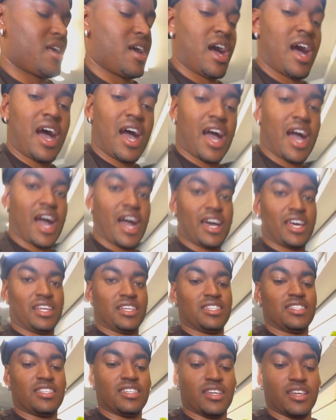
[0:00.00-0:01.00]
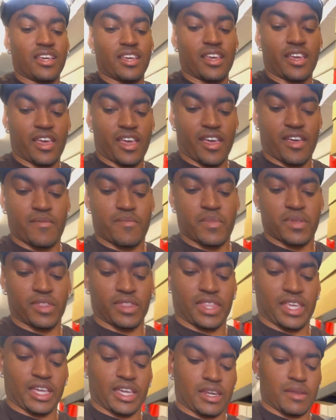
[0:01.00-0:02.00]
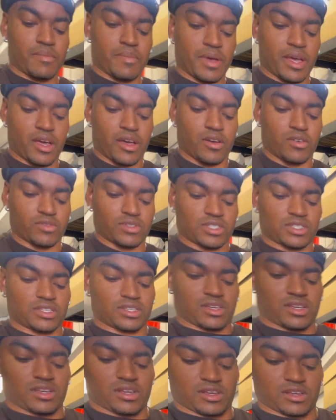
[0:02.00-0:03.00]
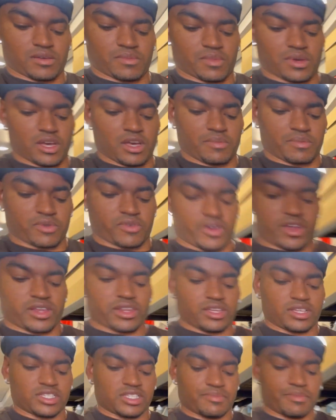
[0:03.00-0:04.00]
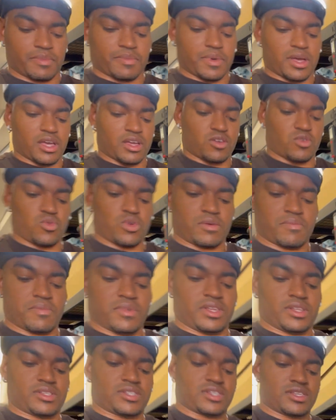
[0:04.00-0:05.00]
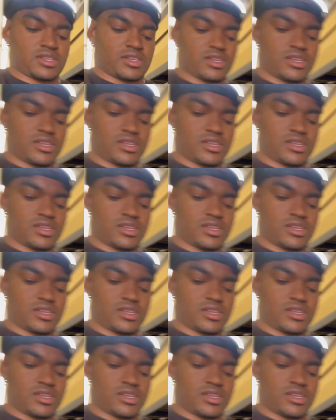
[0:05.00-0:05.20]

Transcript: I honestly have been thinking about um, upgrading some of my equipment